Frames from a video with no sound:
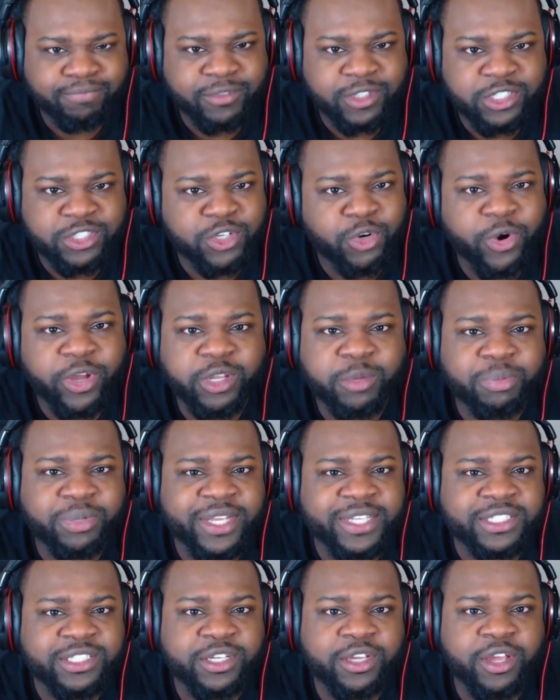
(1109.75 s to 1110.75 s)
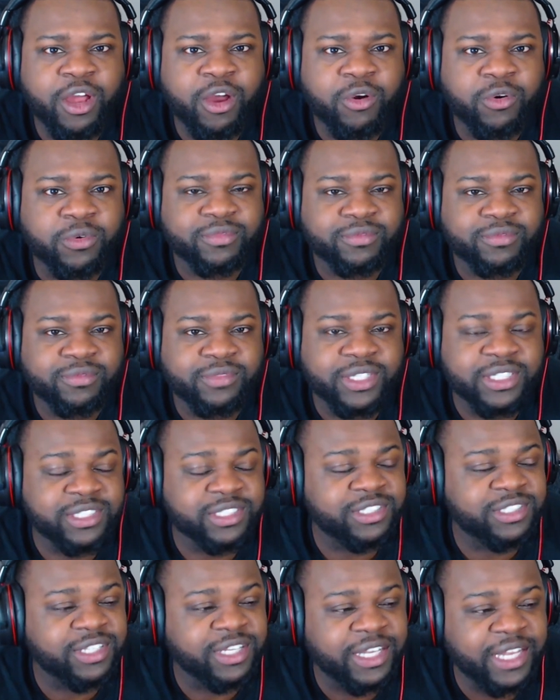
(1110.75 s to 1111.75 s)
There's no other place to go. This
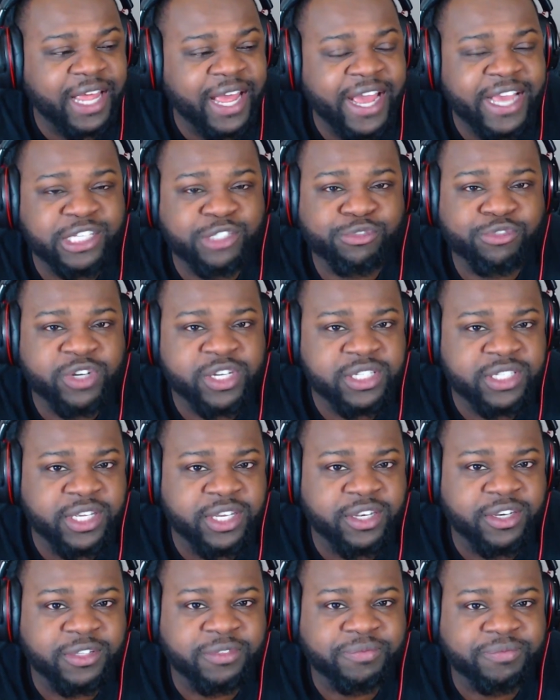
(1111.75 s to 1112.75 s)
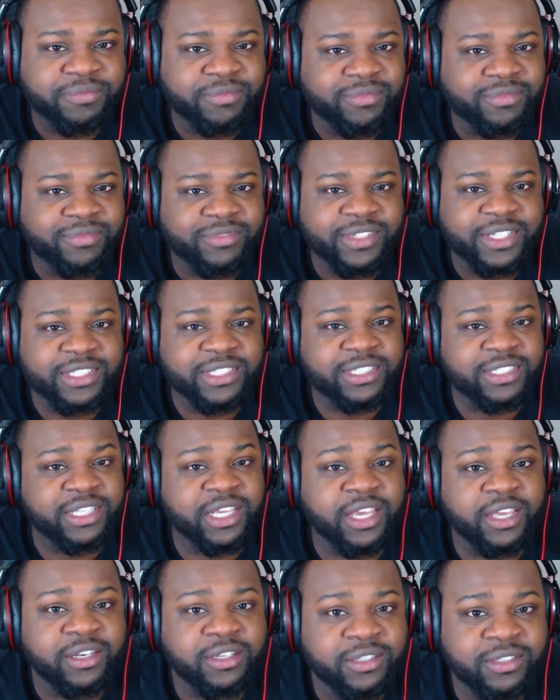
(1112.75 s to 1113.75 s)
is the last frontier. This is
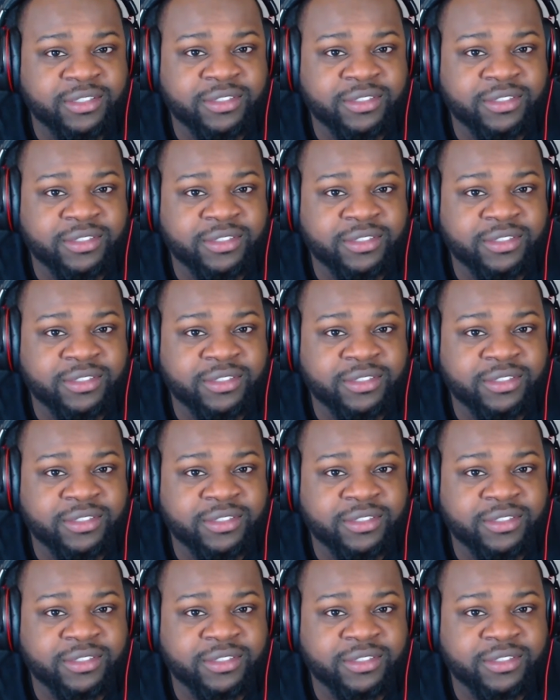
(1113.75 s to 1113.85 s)
it.